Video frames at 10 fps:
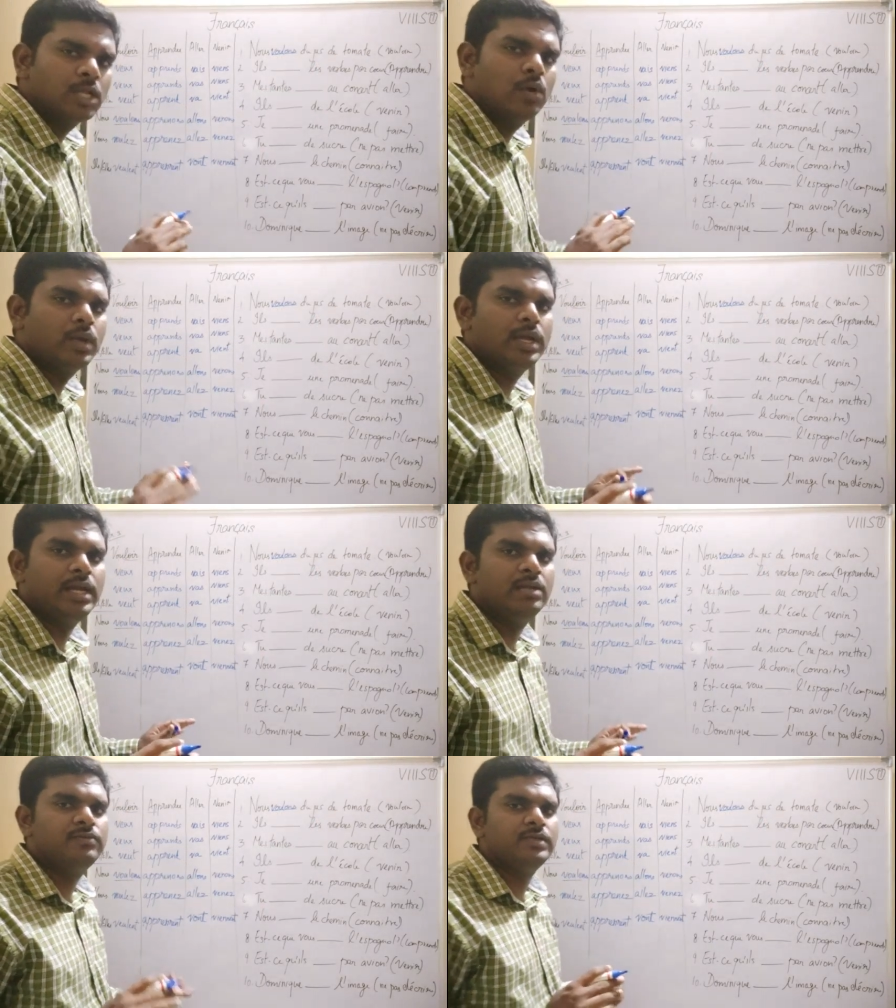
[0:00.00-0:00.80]
Okay,
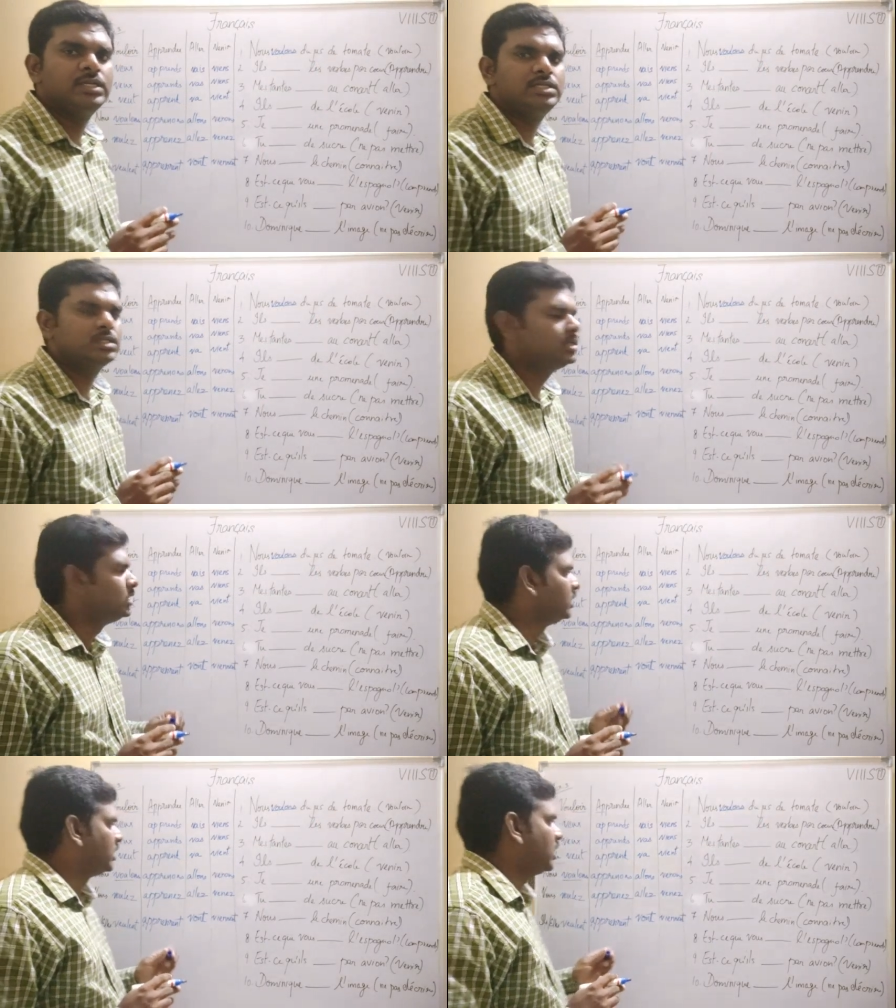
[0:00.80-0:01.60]
done, finished.
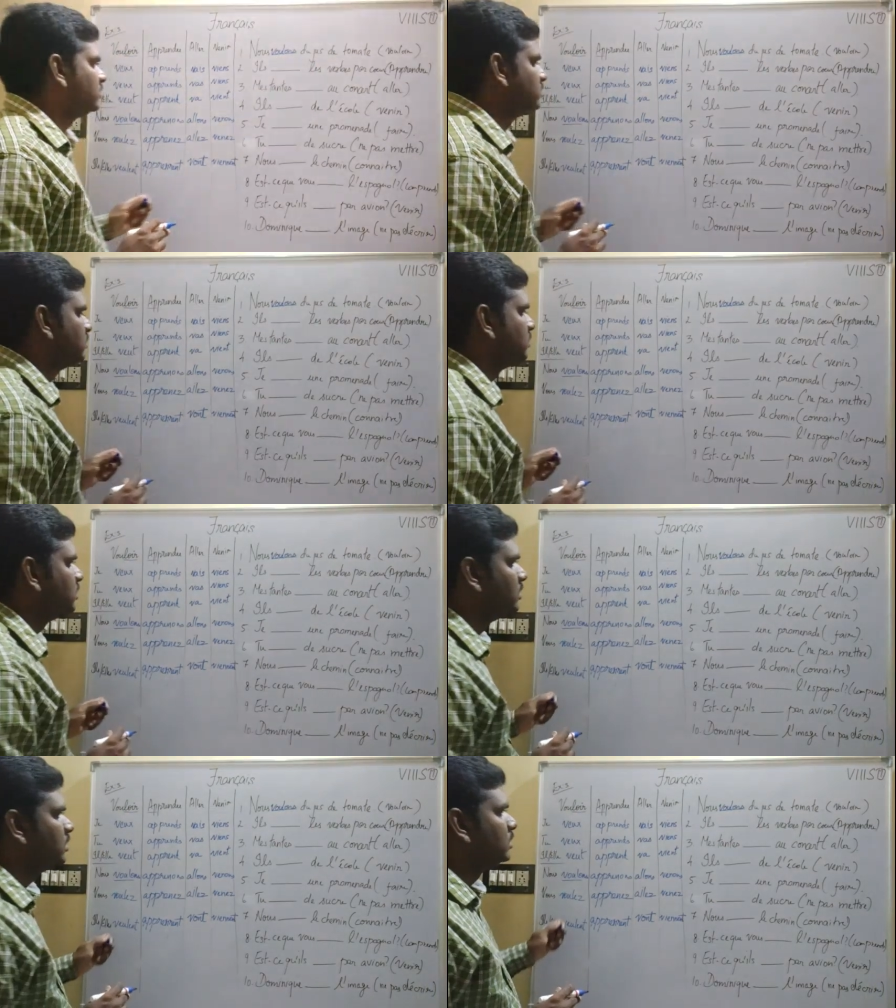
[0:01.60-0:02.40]
Now,
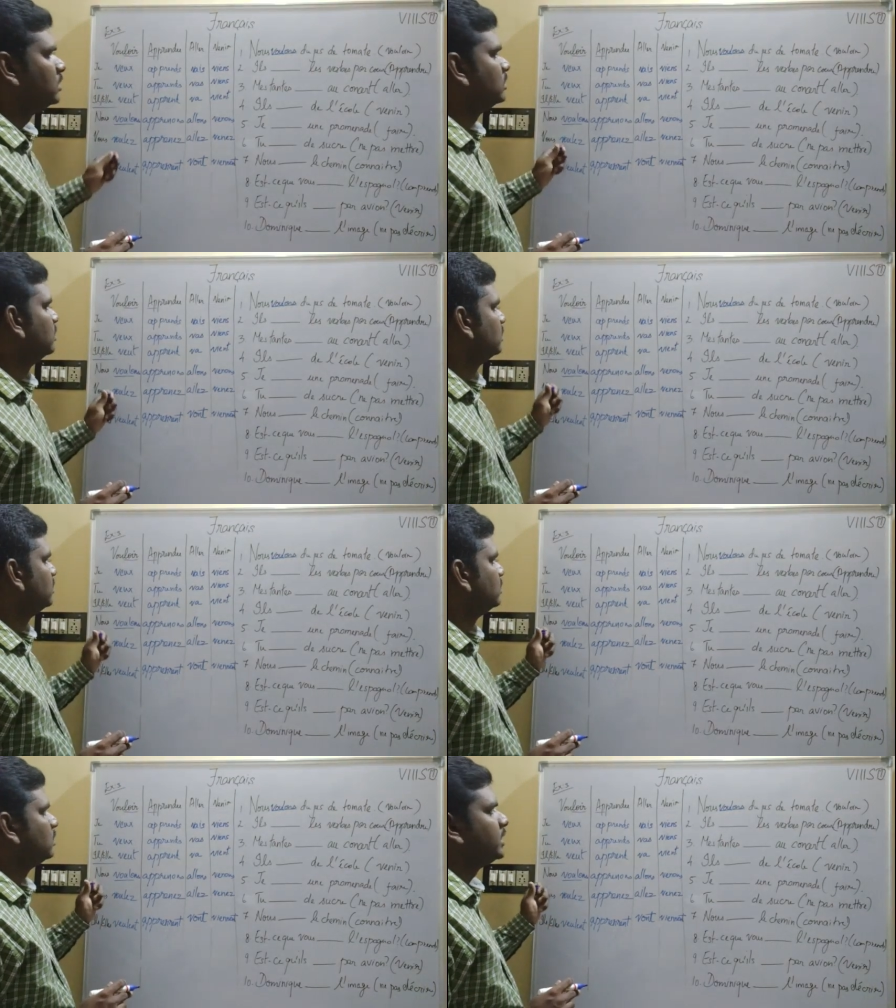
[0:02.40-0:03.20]

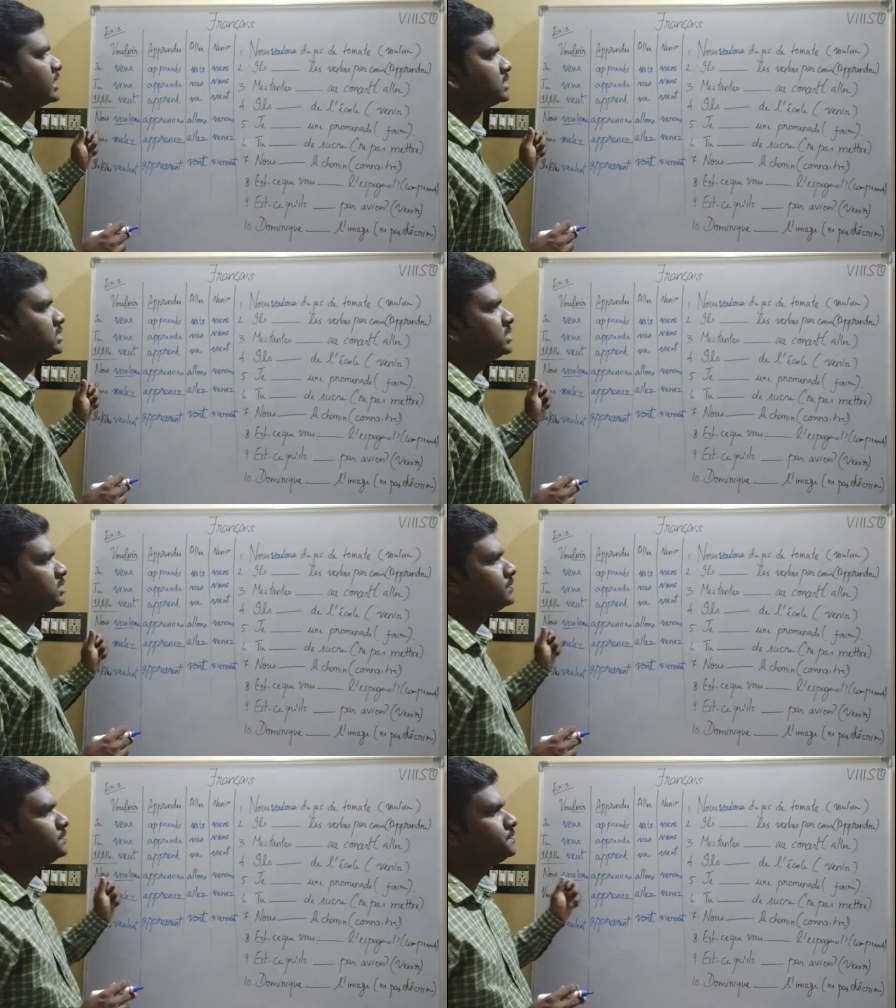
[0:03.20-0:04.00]
next is